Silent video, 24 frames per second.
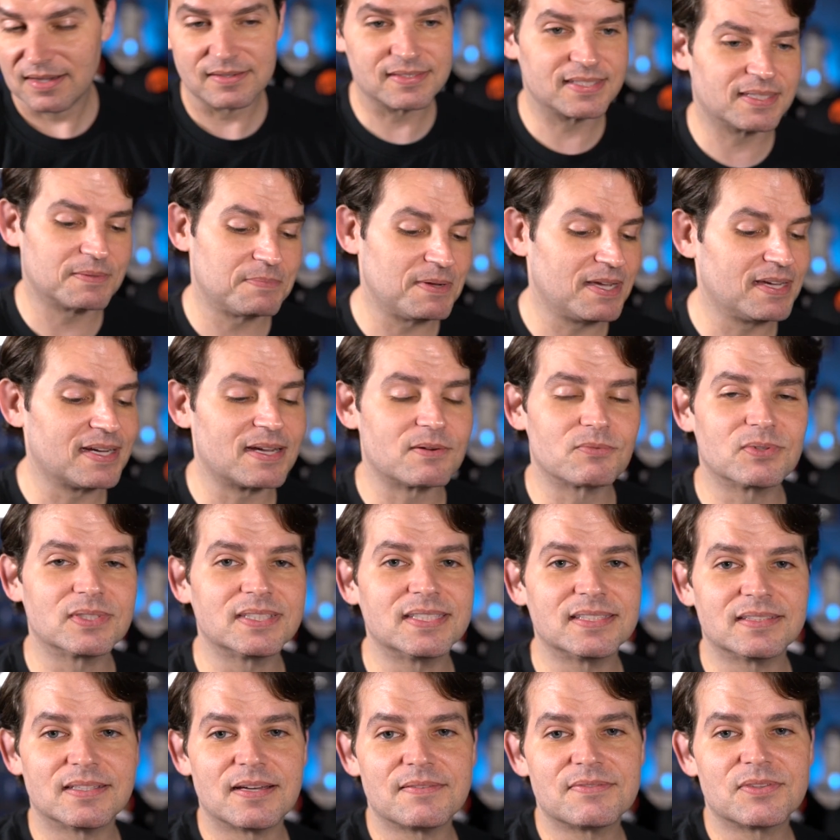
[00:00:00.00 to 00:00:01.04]
was like, man, I
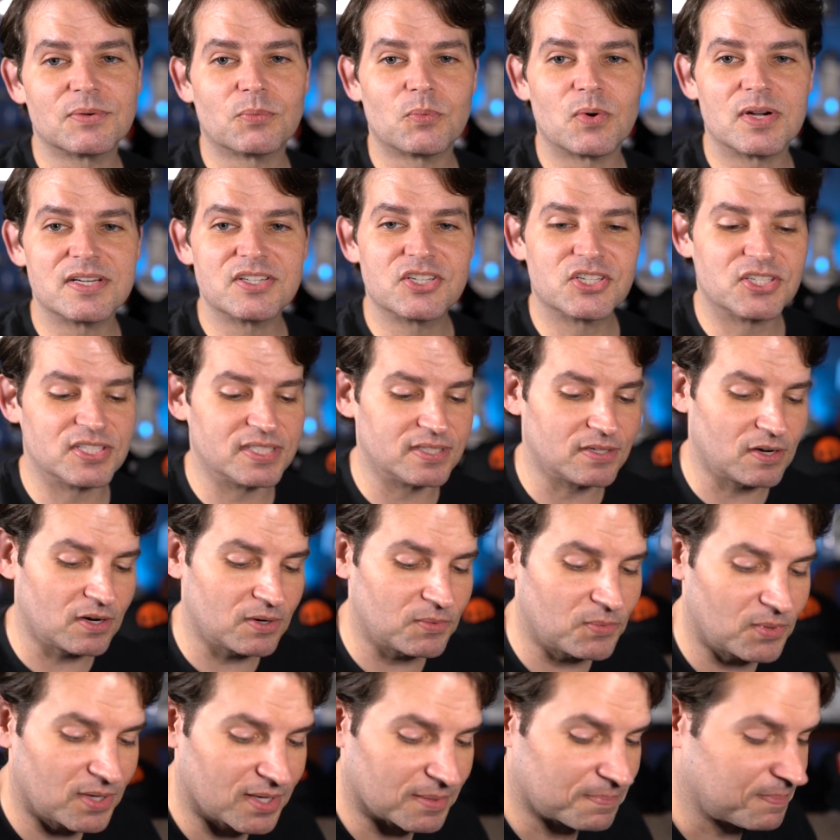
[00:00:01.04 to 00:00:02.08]
really love the one-sheet
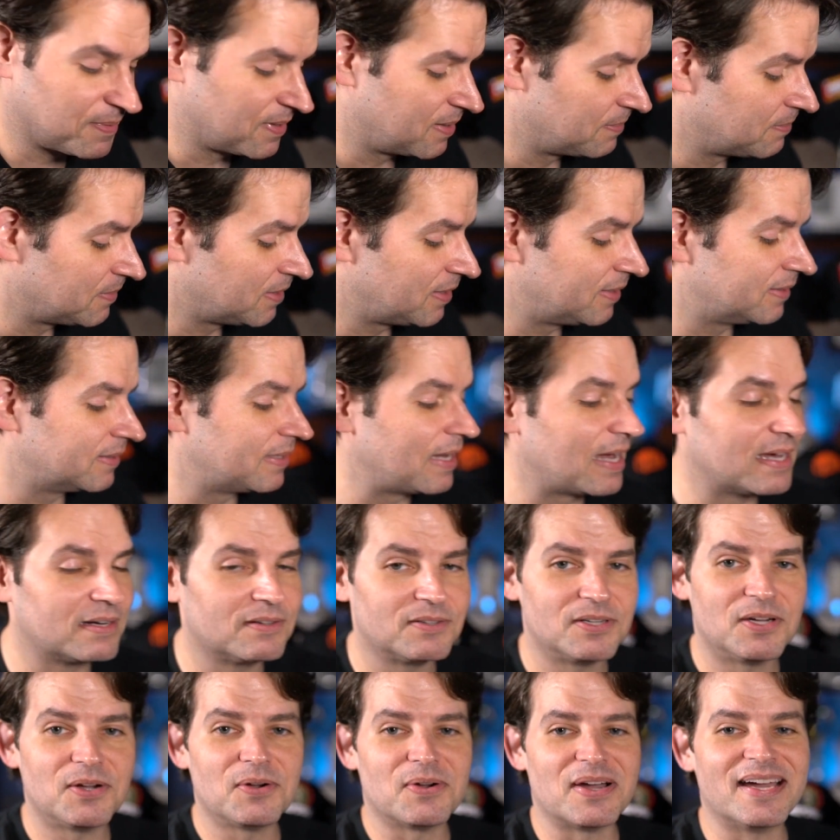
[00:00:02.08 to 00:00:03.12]
artwork, but I'm like, I
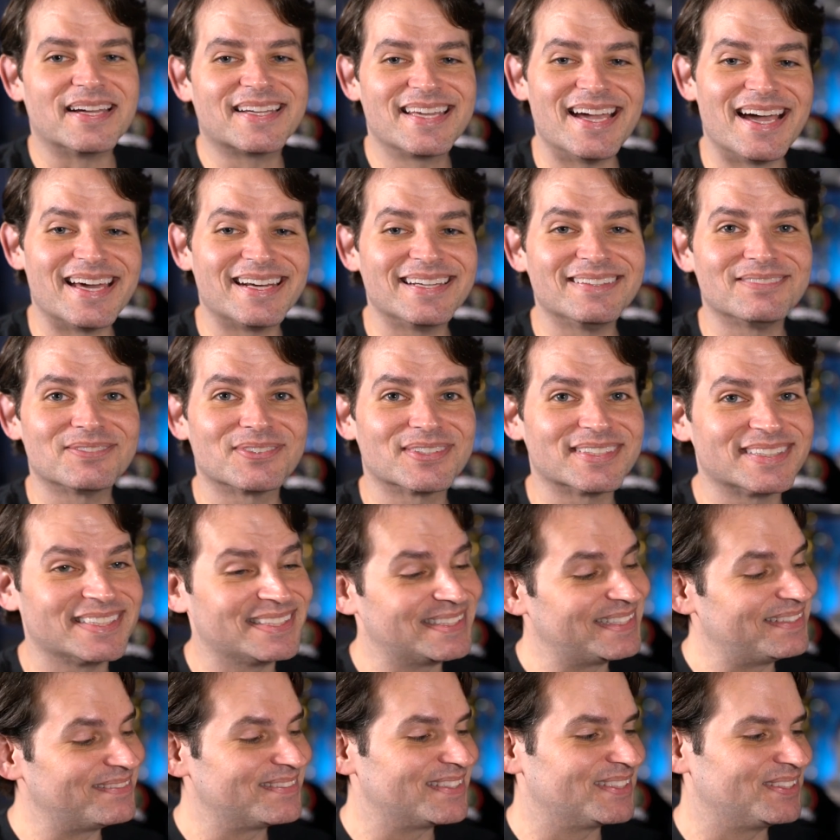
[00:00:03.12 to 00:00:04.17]
don't know. I kind of really
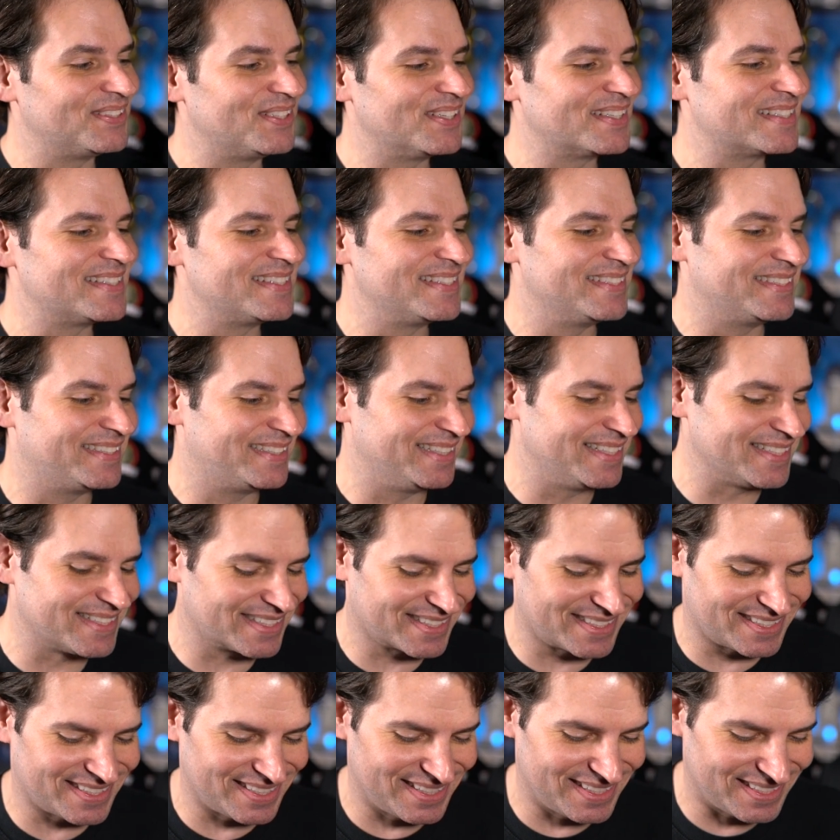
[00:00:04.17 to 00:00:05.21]
love the look of the
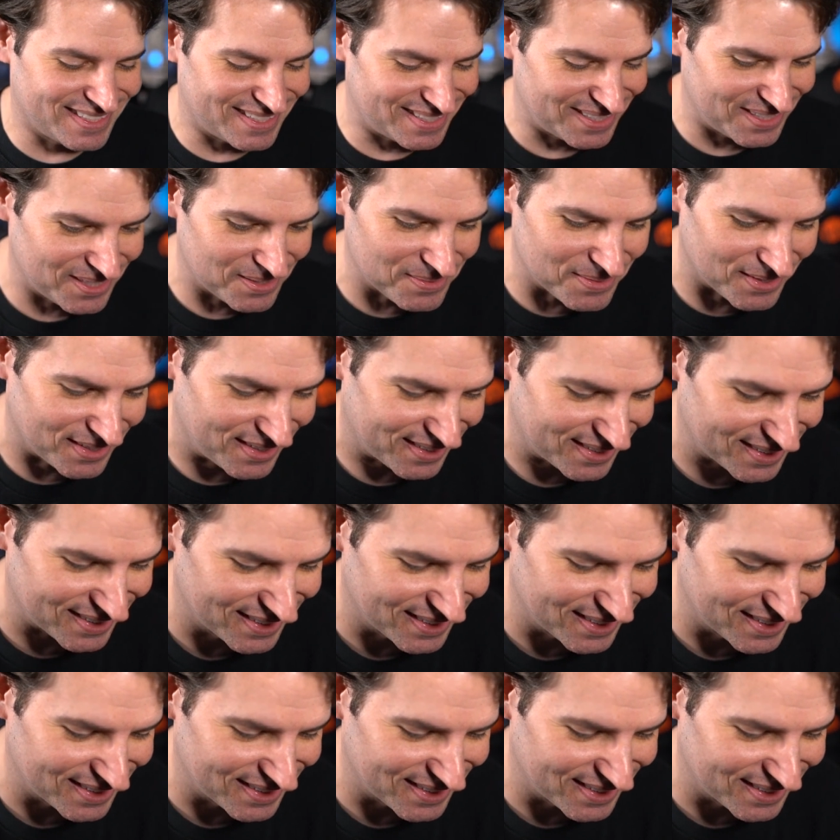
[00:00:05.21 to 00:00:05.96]
discs in the steelbook.